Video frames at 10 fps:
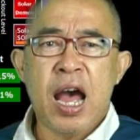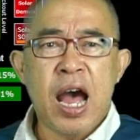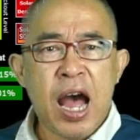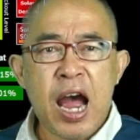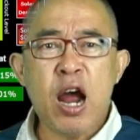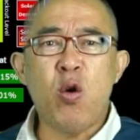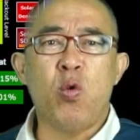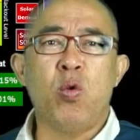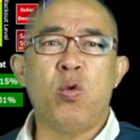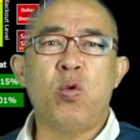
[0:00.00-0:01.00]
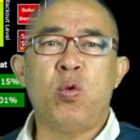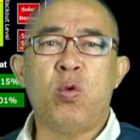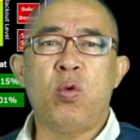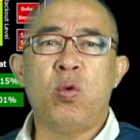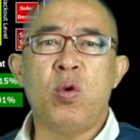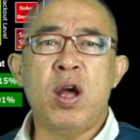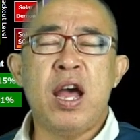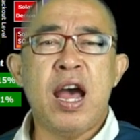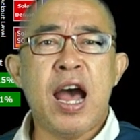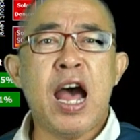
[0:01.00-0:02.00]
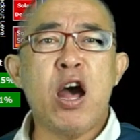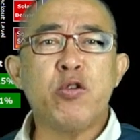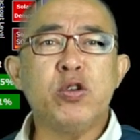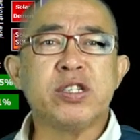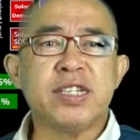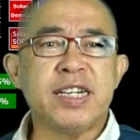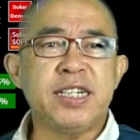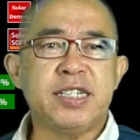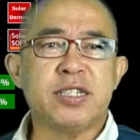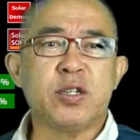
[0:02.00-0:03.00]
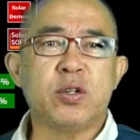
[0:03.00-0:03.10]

How? How those scientists